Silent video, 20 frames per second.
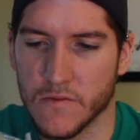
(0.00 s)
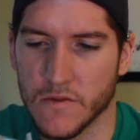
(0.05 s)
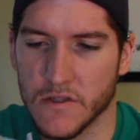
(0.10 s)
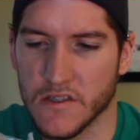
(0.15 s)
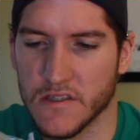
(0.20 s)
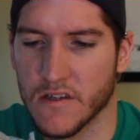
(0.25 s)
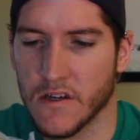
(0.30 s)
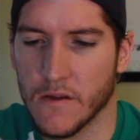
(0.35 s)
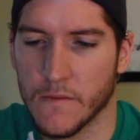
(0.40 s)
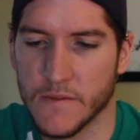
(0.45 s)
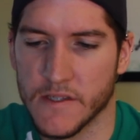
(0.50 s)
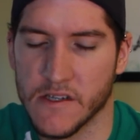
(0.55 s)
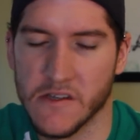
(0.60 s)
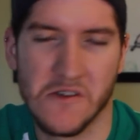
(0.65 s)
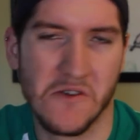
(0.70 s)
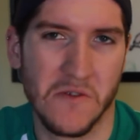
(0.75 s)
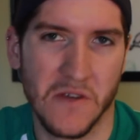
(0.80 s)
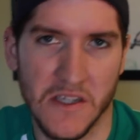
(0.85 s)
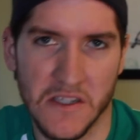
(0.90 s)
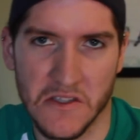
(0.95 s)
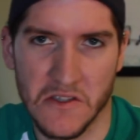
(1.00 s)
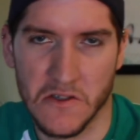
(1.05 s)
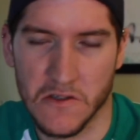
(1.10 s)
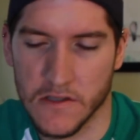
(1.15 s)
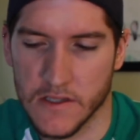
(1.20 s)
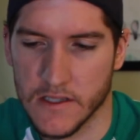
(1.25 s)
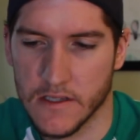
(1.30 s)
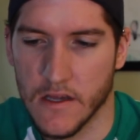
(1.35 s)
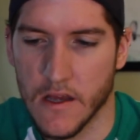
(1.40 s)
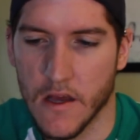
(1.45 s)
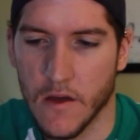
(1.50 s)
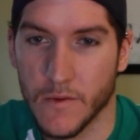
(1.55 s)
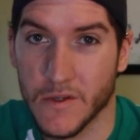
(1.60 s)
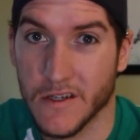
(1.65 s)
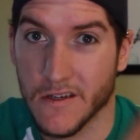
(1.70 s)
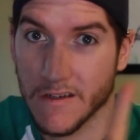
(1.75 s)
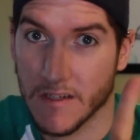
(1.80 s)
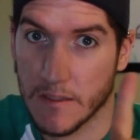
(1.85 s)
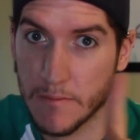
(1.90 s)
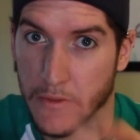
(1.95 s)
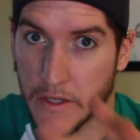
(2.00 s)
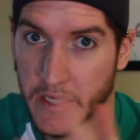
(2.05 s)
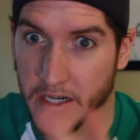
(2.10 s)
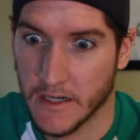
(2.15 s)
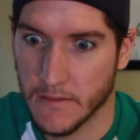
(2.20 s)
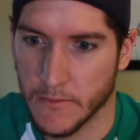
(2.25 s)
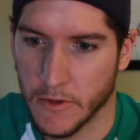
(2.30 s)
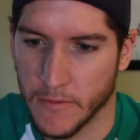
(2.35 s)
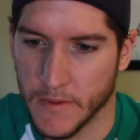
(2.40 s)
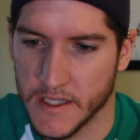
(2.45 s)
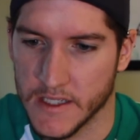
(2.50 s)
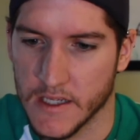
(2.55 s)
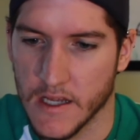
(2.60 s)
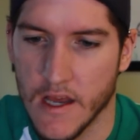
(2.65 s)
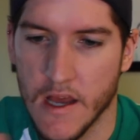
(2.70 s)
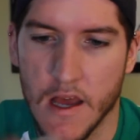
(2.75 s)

We'll just call them silicone inserts, which I'll explain in a moment.